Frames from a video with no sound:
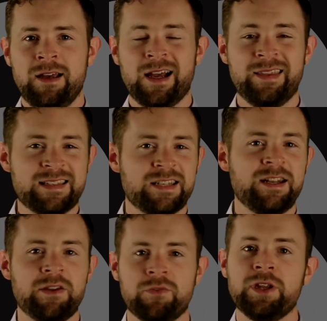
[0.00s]
And that's
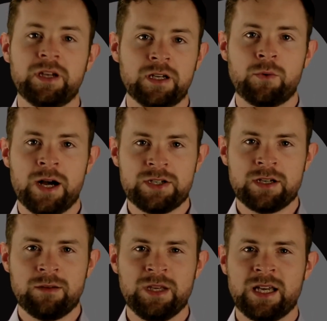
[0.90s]
another really good
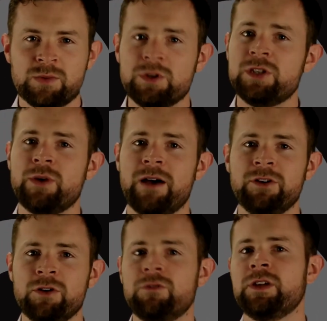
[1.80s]
question, because we do have
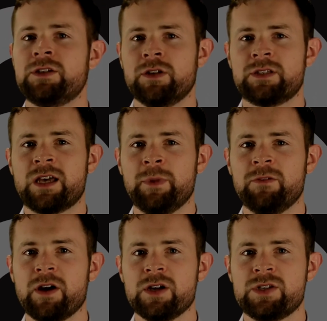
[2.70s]
a new feature that's coming
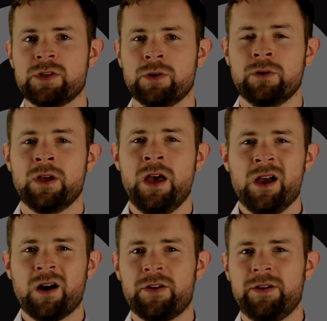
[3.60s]
very soon
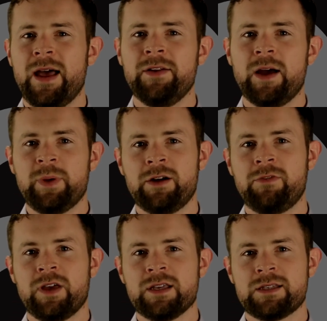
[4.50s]
called an LDAP
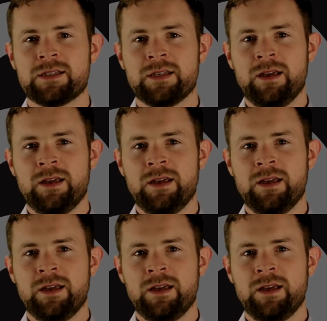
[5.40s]
interface.